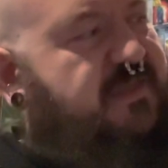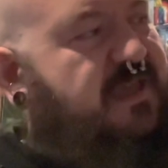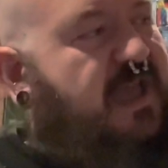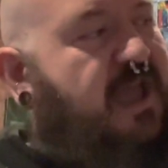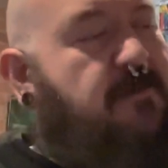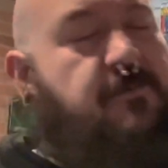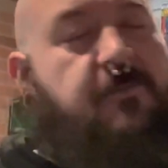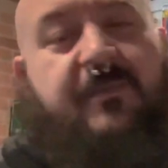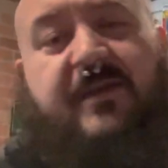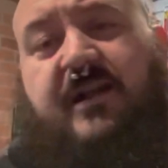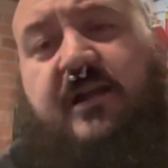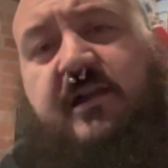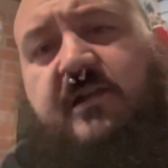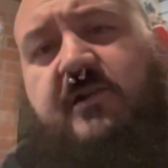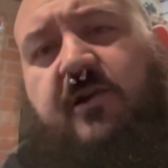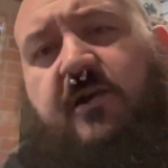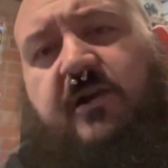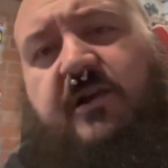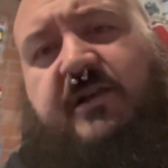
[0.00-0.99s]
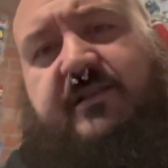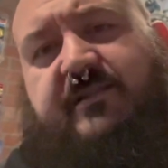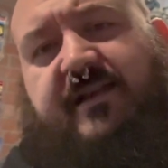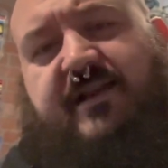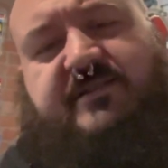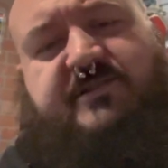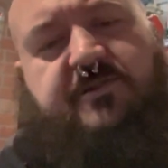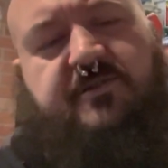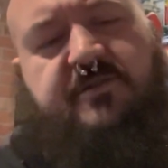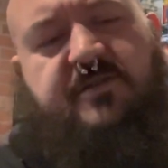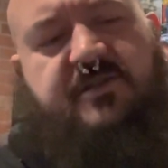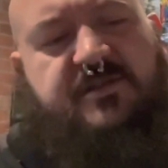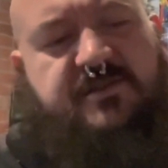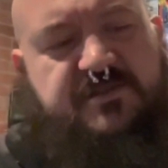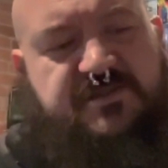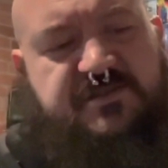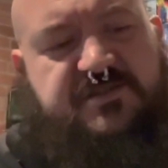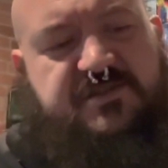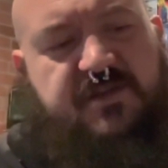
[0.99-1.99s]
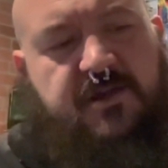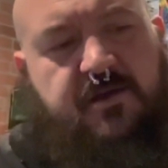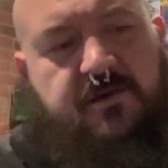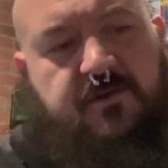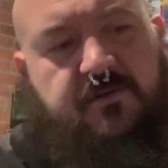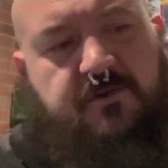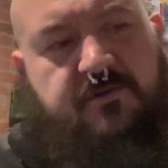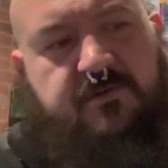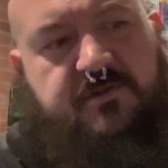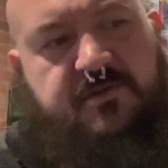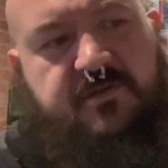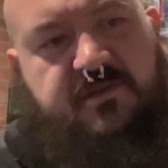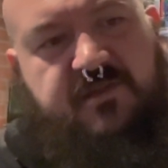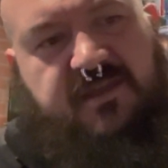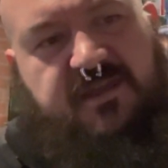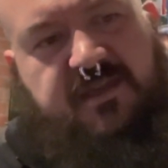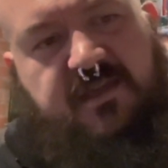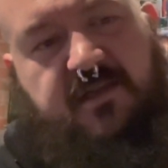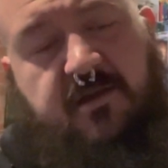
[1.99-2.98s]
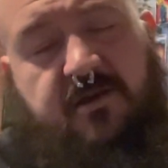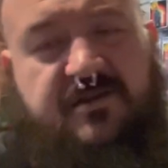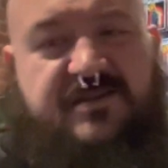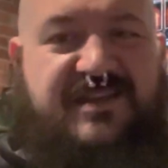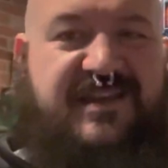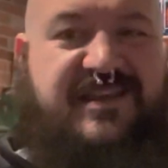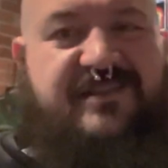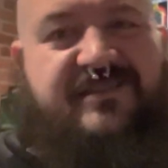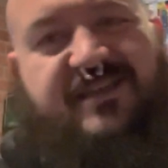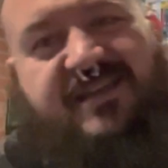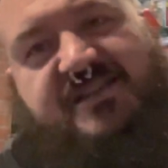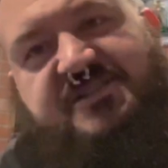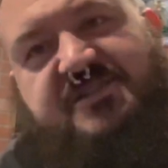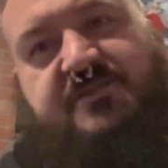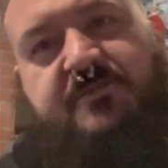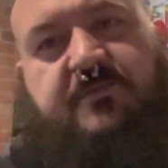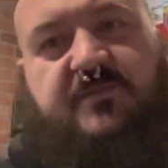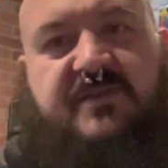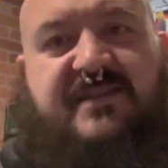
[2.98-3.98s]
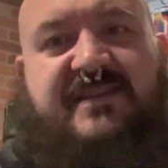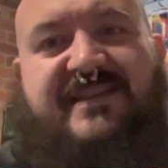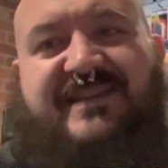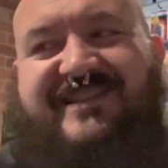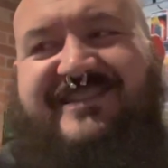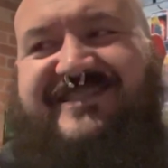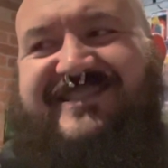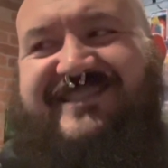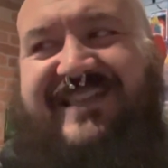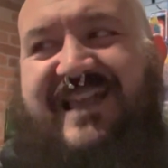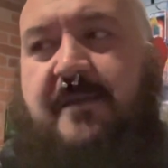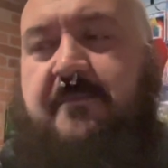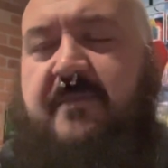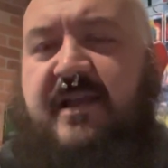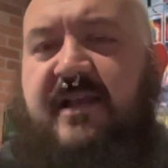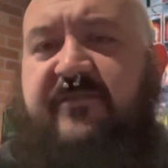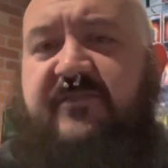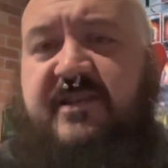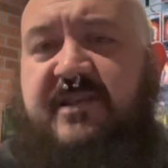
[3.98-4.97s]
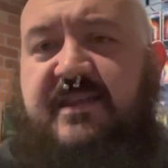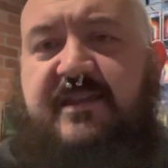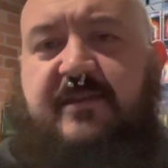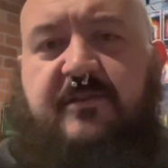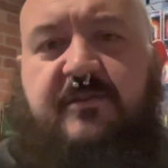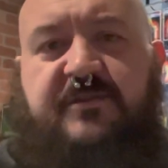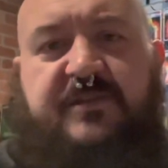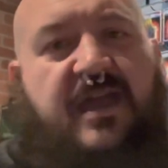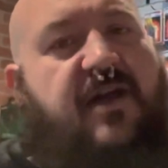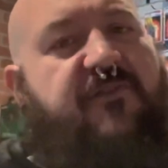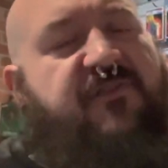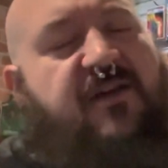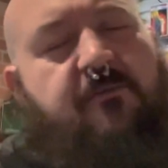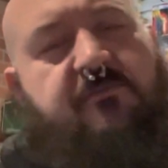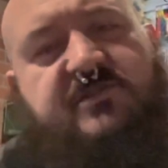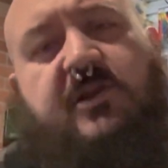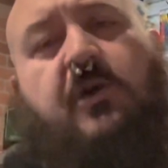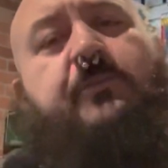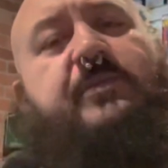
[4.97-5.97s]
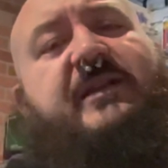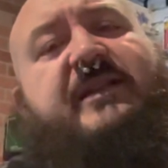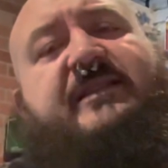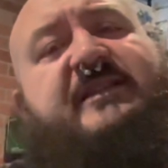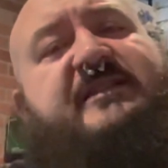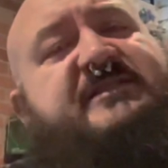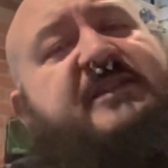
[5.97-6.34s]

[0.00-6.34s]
I'm a mint on card collector, so the articulation really isn't that big of a deal. Now, if I was opening these